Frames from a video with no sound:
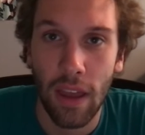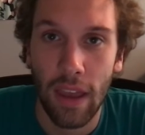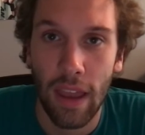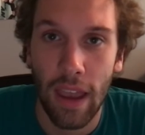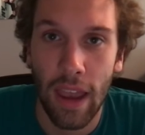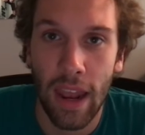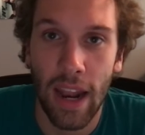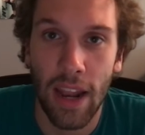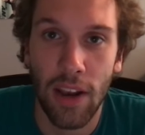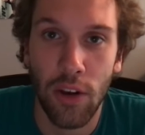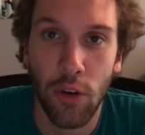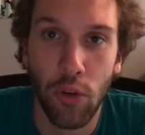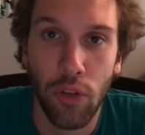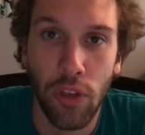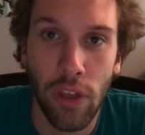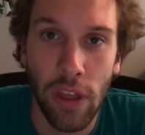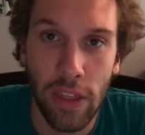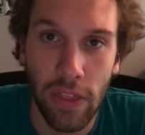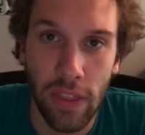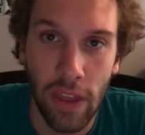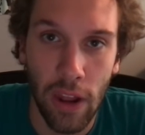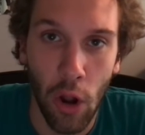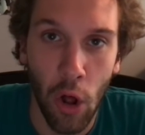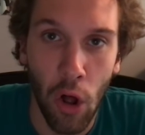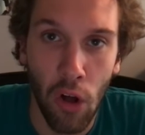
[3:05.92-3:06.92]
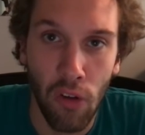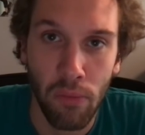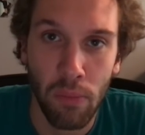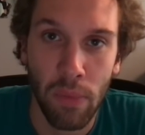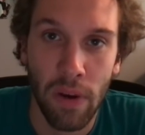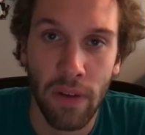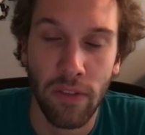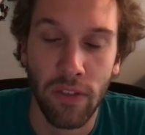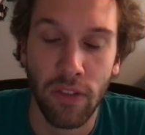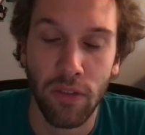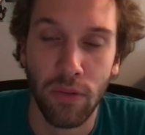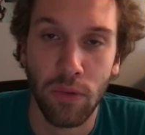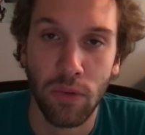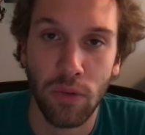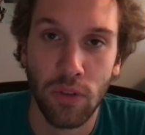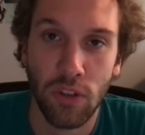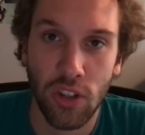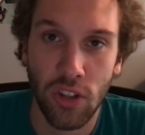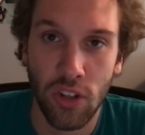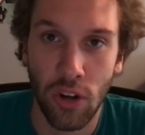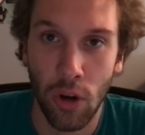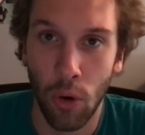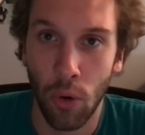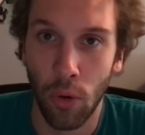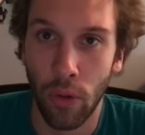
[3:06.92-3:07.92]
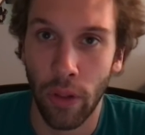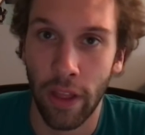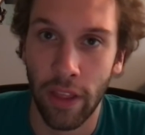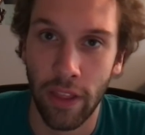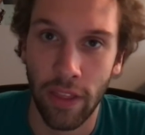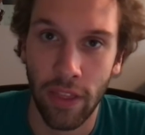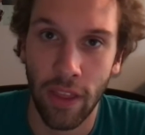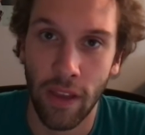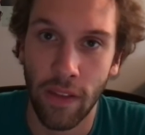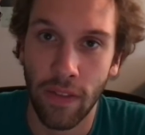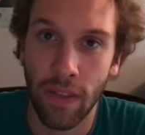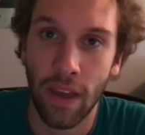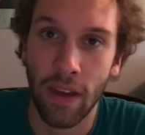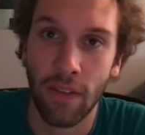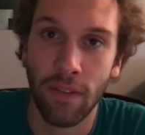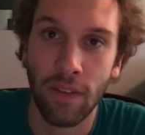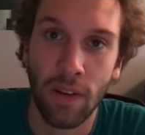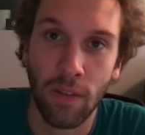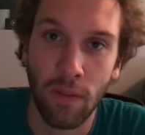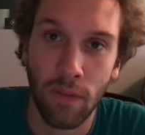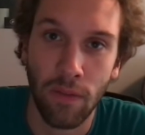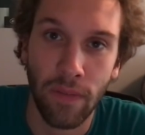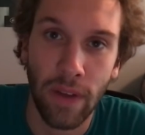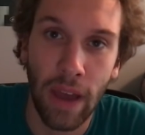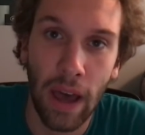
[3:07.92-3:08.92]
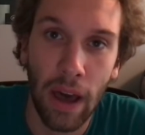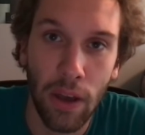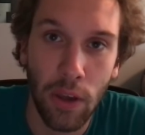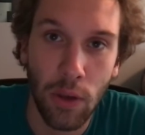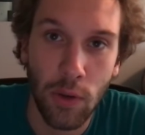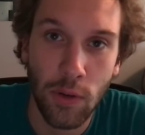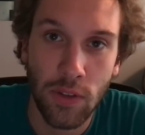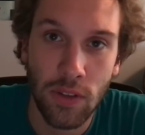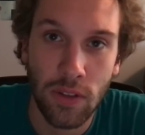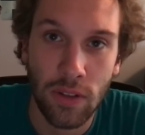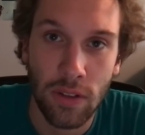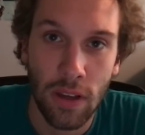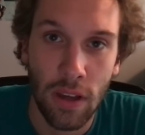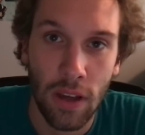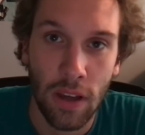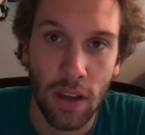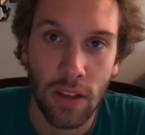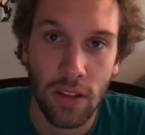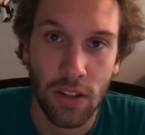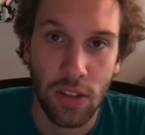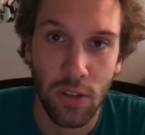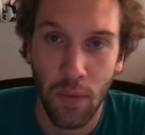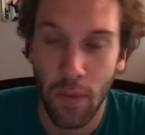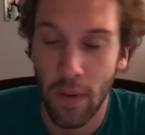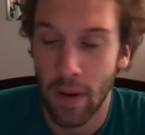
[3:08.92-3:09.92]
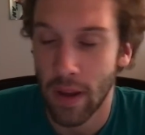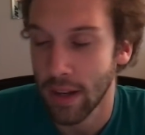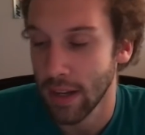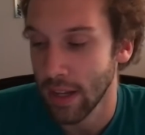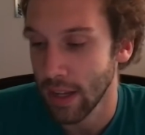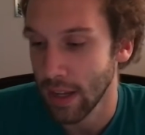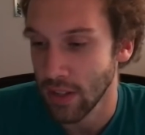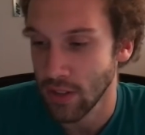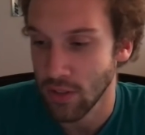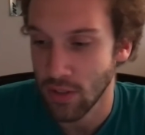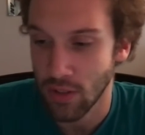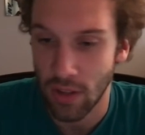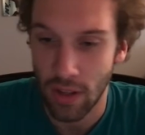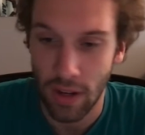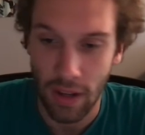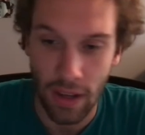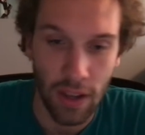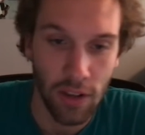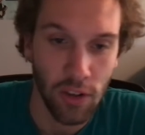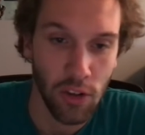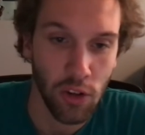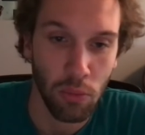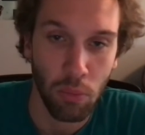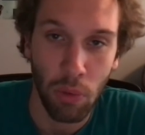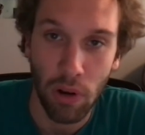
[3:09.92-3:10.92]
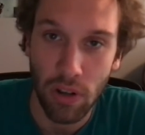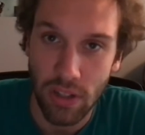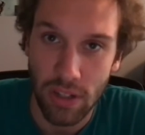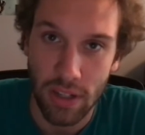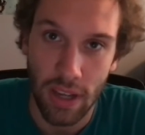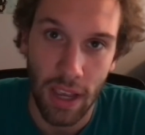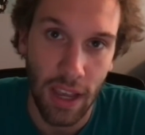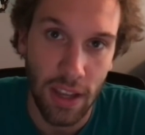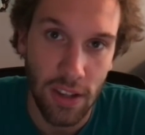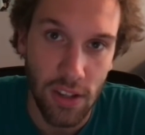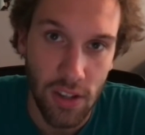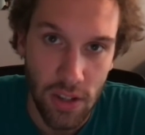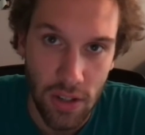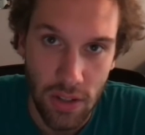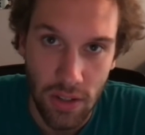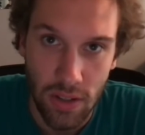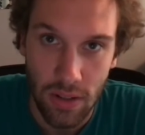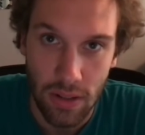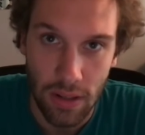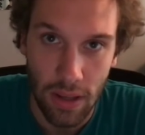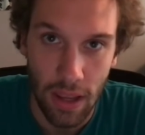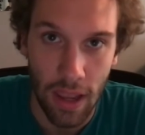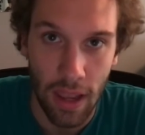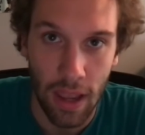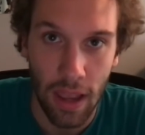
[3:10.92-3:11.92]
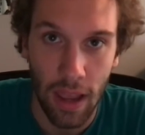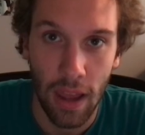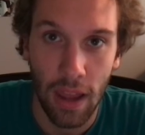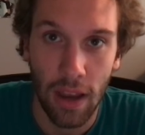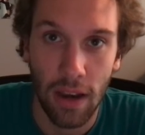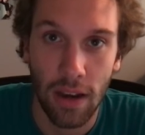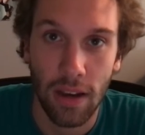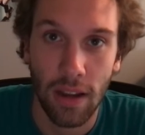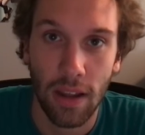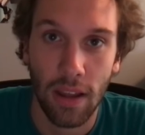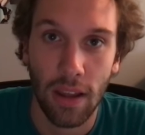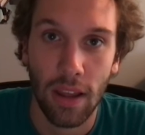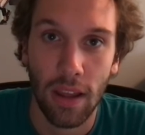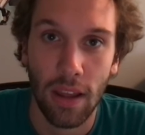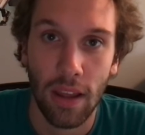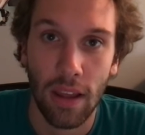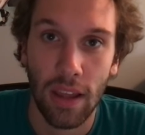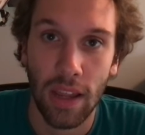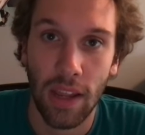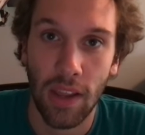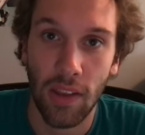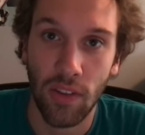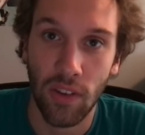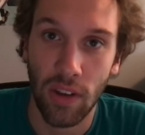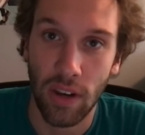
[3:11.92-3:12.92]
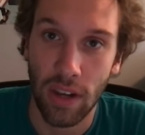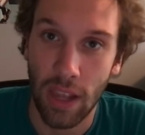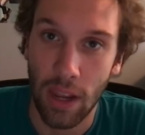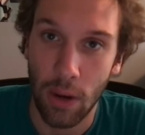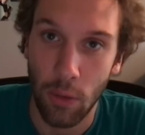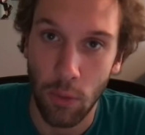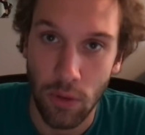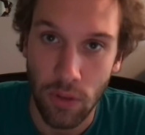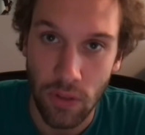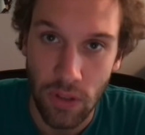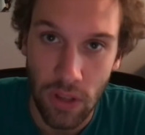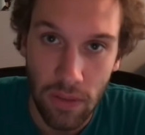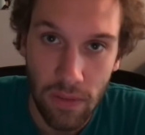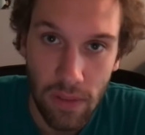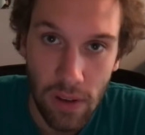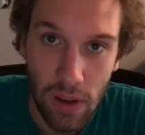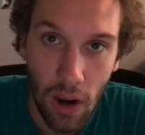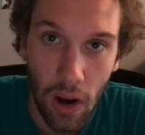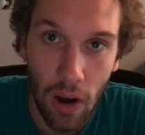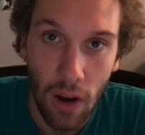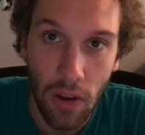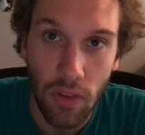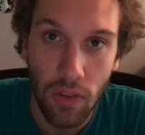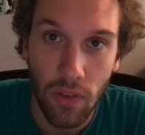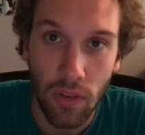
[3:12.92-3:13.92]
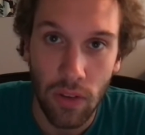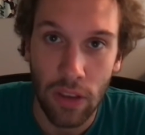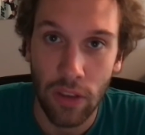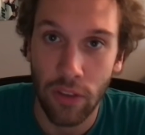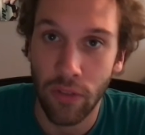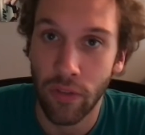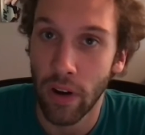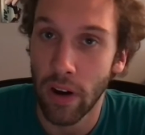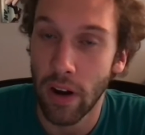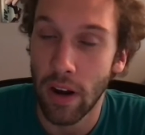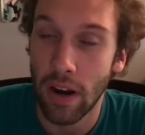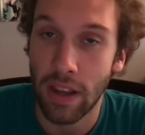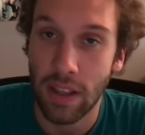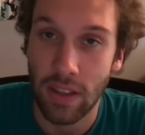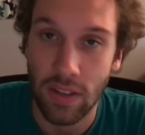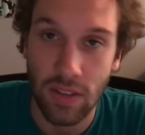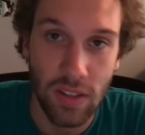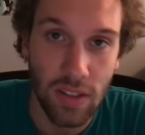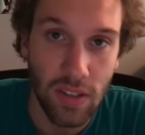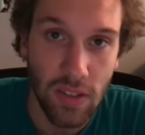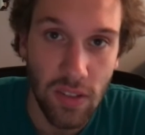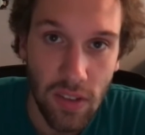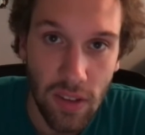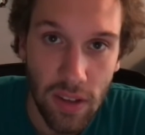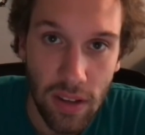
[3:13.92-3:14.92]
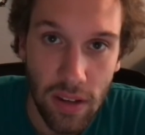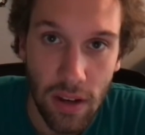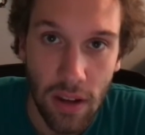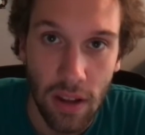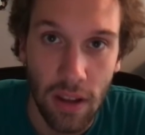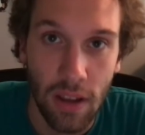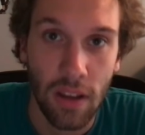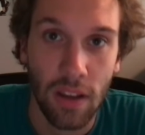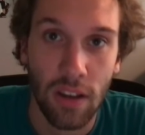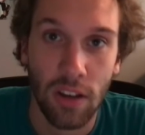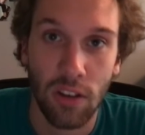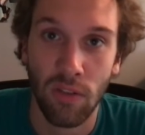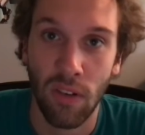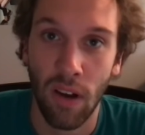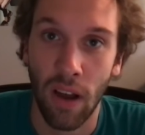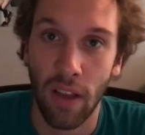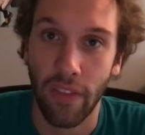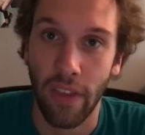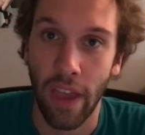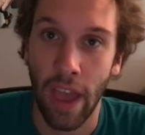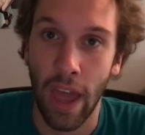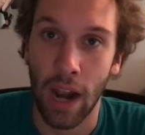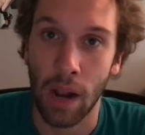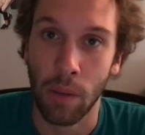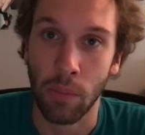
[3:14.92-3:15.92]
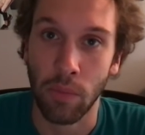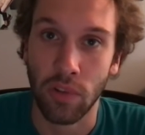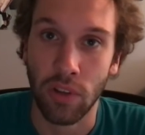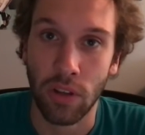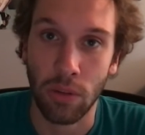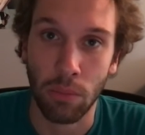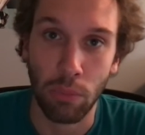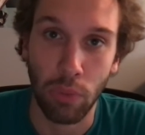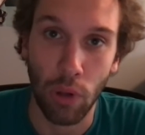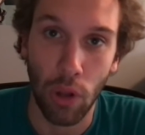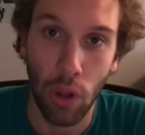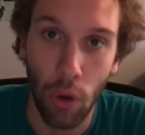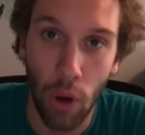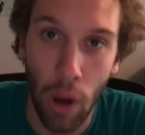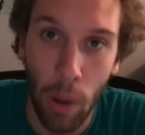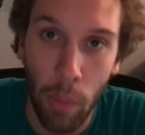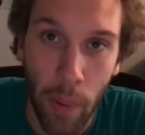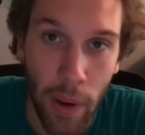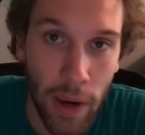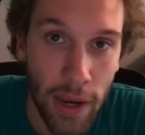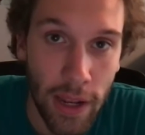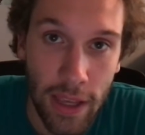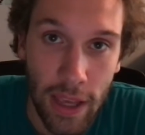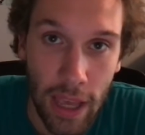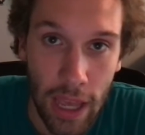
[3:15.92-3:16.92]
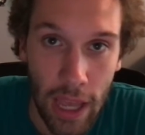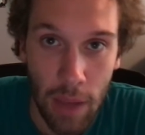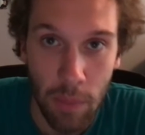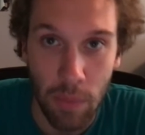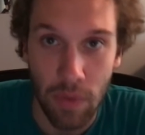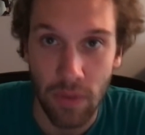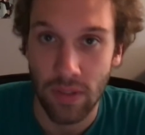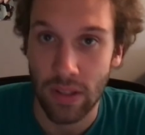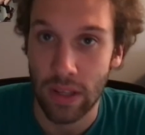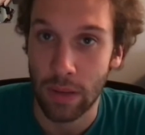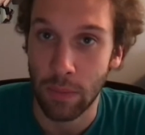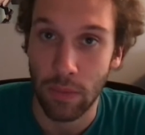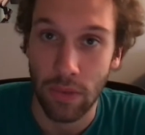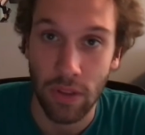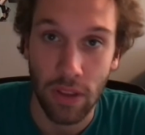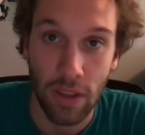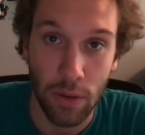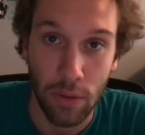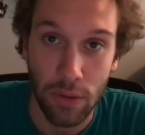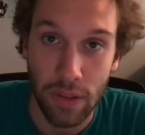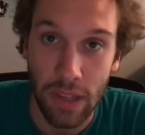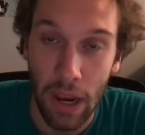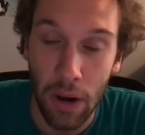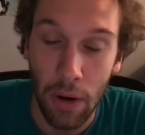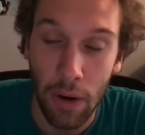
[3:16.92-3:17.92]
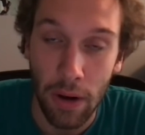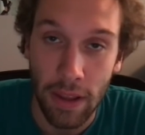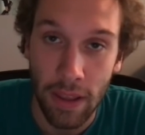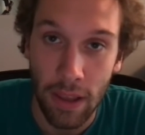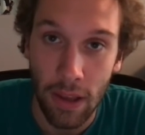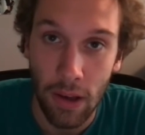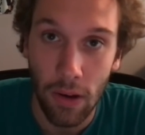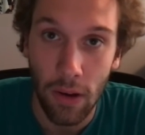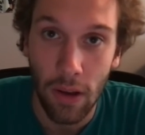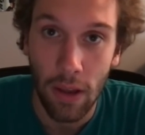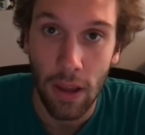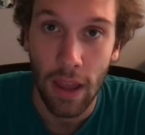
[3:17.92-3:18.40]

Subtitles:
and I do think that all of them have show that they have different values. Stefon Diggs is going to get you a bunch of catches, and he's going to get receiving yards. He's very consistent. Davante Adams can blow up any game, and same thing with Tyreek Hill.